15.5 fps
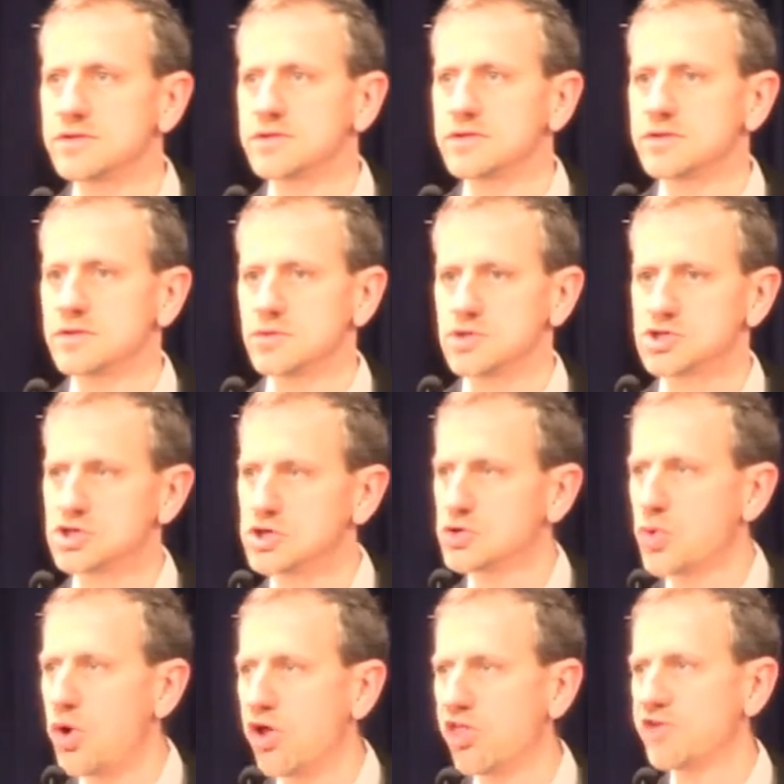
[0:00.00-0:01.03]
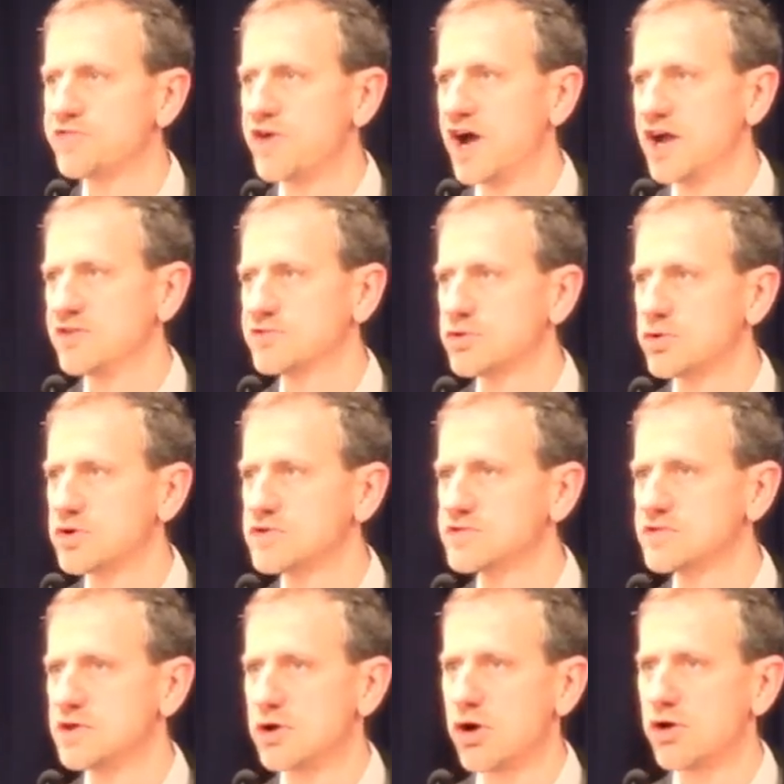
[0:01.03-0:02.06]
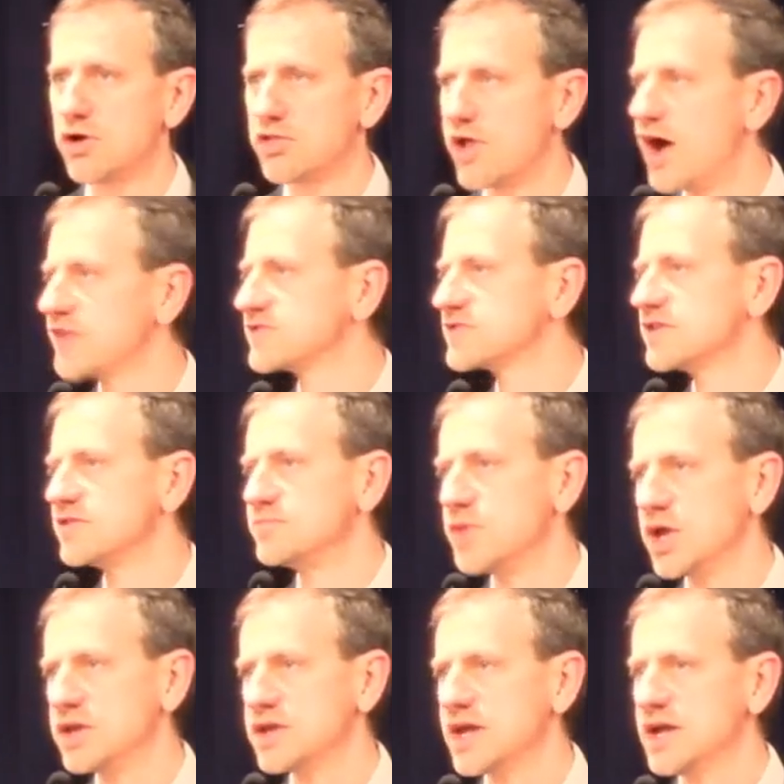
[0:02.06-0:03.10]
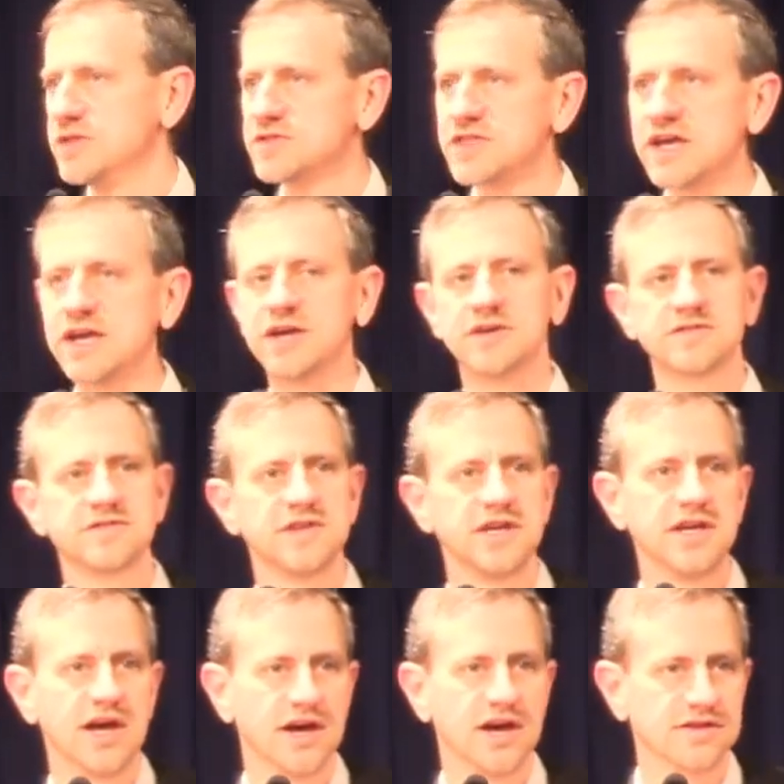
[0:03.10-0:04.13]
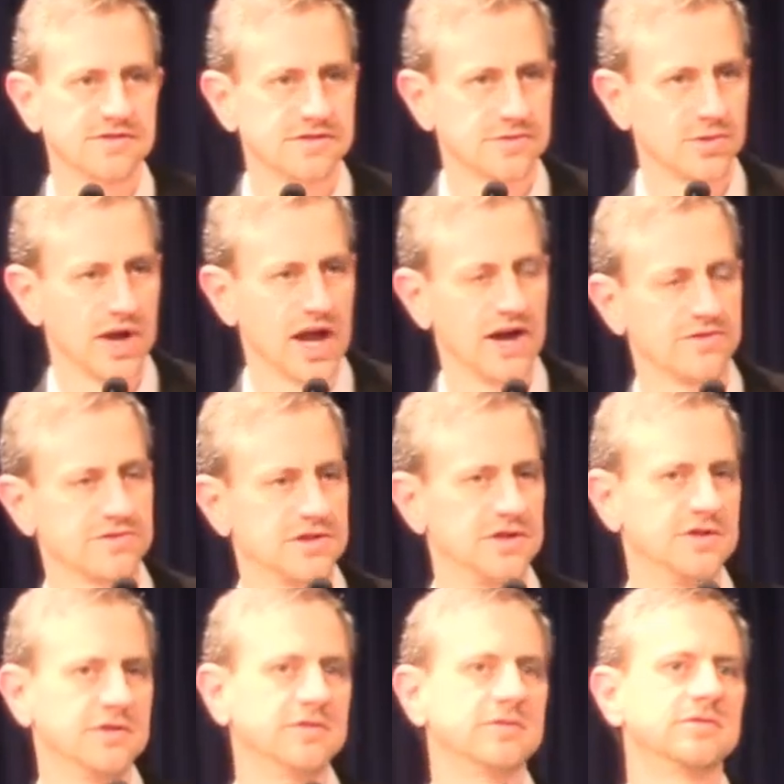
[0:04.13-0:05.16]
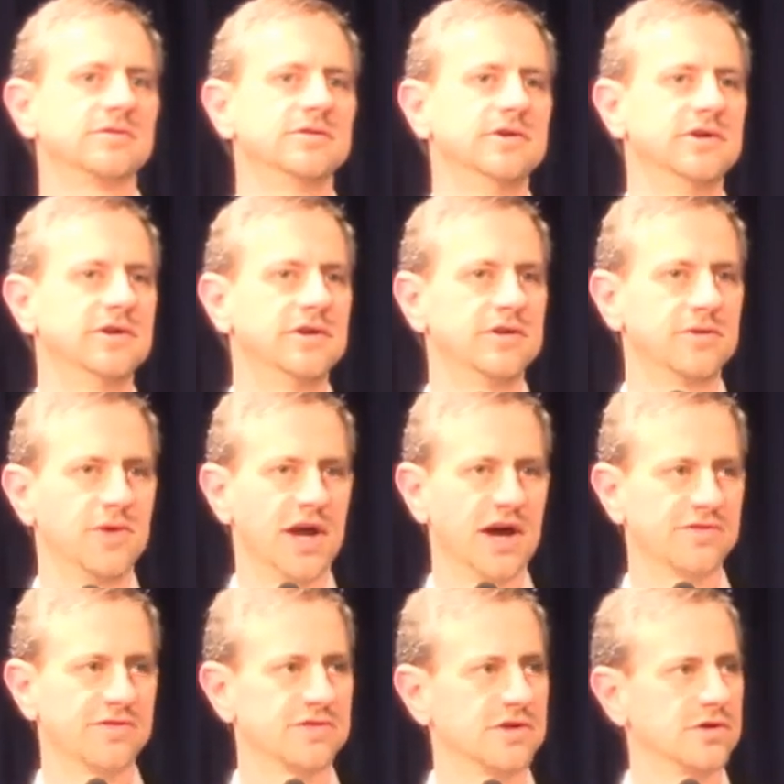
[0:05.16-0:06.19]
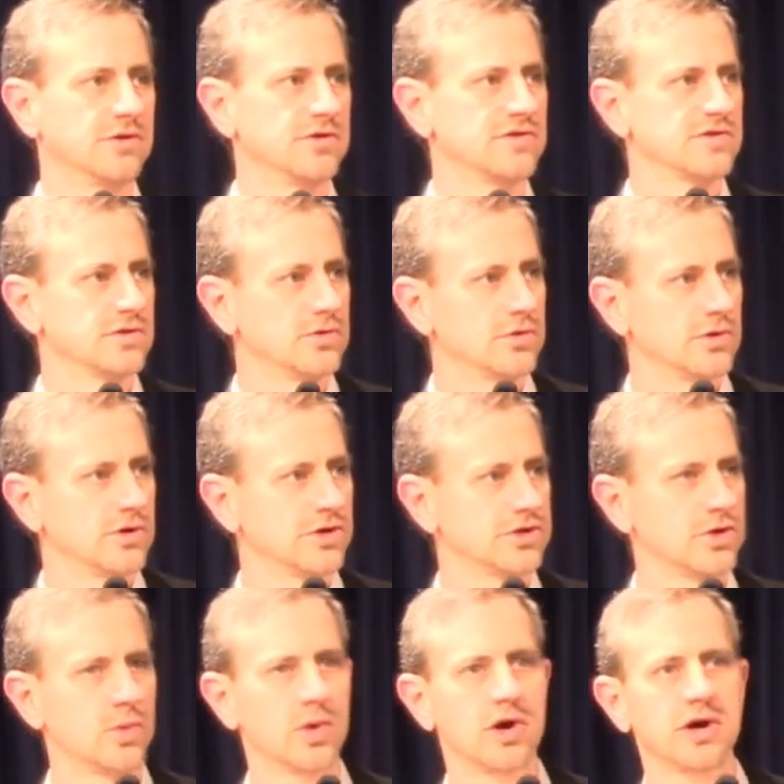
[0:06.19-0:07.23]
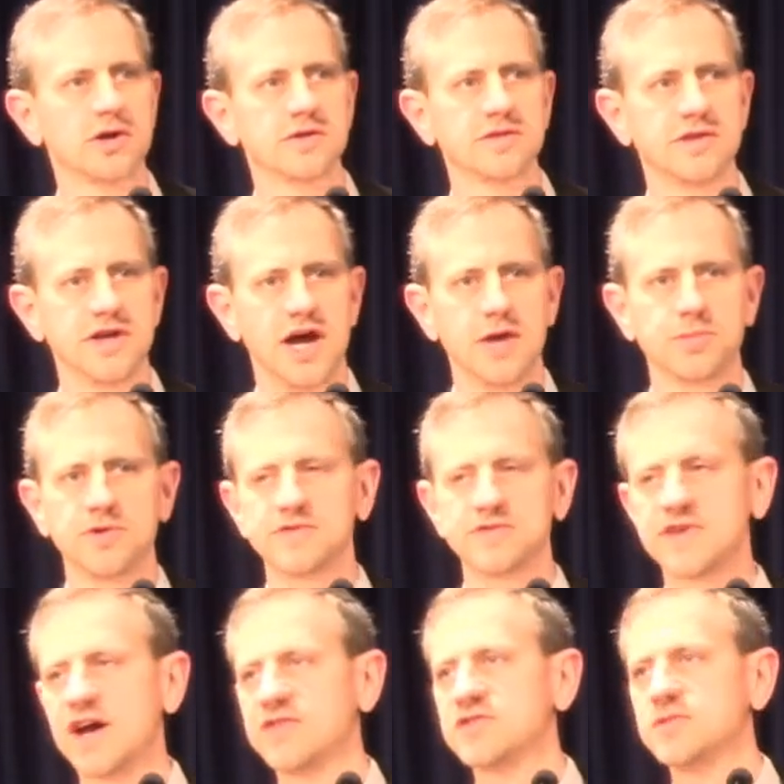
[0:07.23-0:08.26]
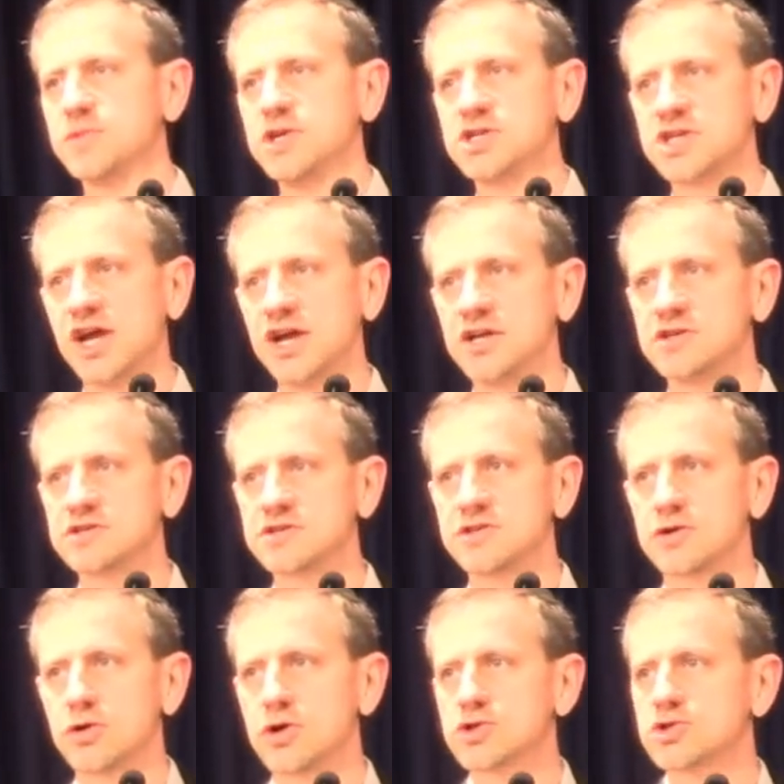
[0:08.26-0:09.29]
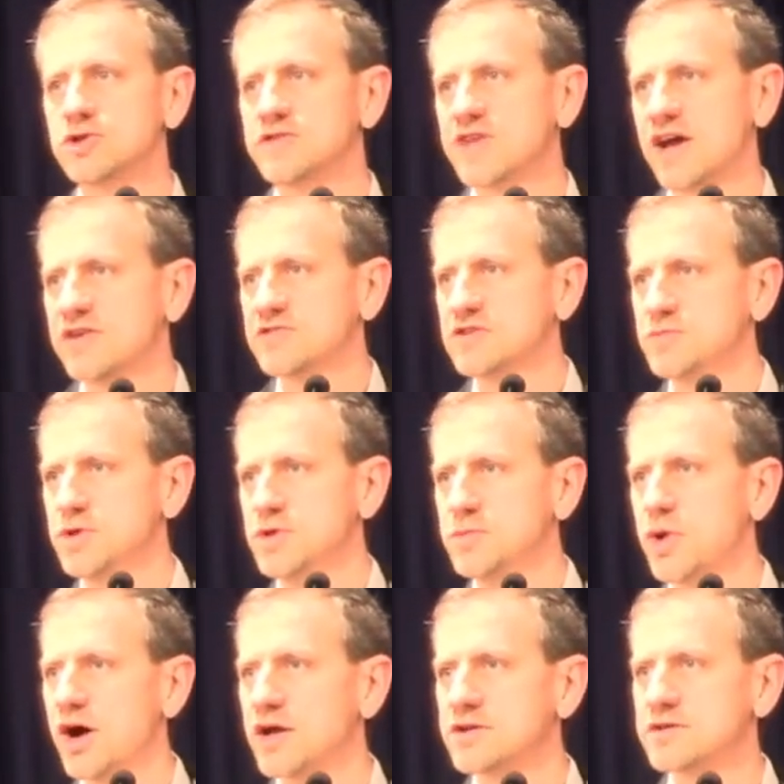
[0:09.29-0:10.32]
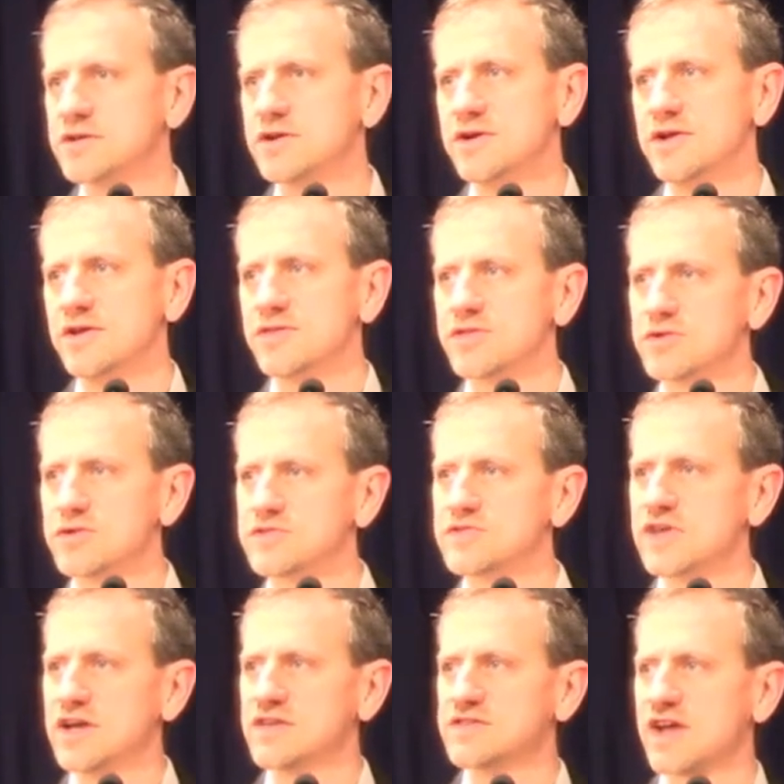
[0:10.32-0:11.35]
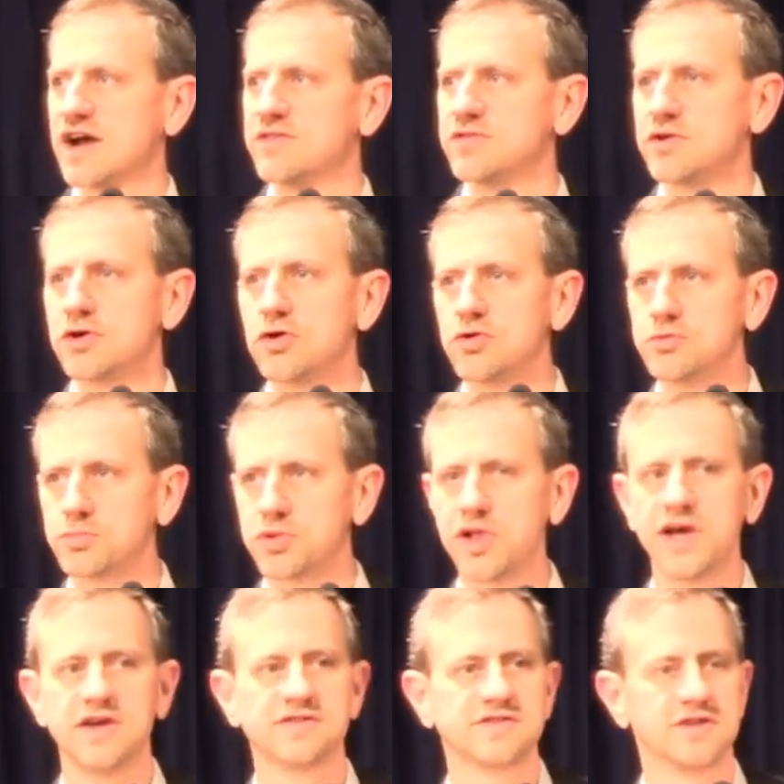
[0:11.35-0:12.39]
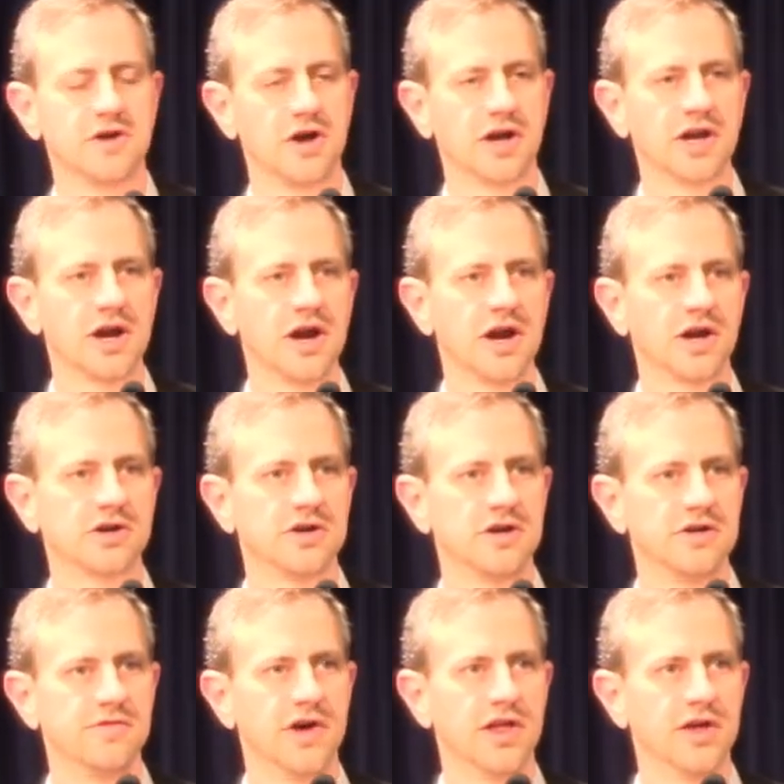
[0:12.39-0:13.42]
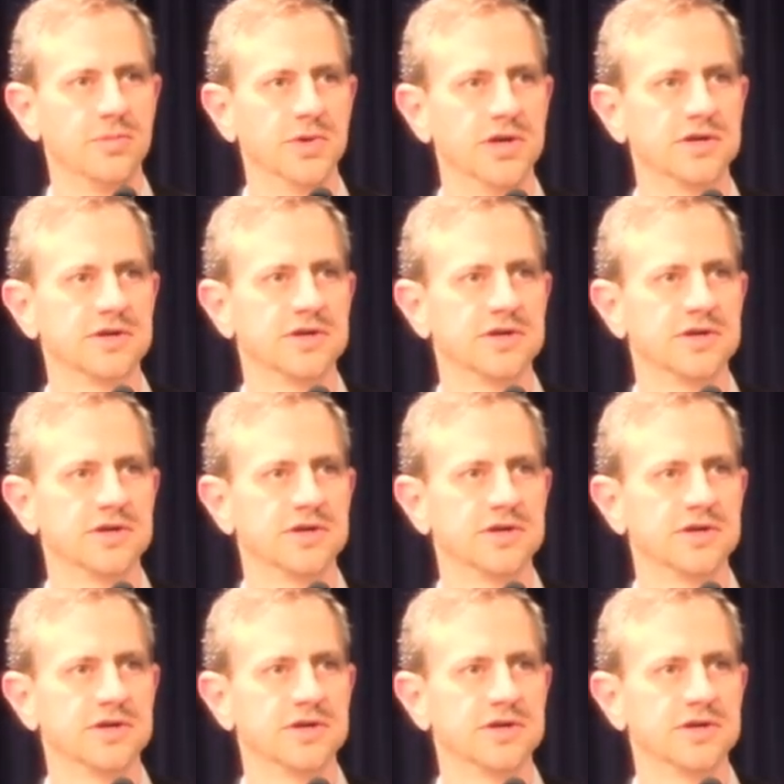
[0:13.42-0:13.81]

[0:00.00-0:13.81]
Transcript: we should qualify, of course, there are lots of mundane things that, yes, we have to do. We have to go to school, to work, the diapers have to be changed, the groceries have to be bought those things have their own place in our character development.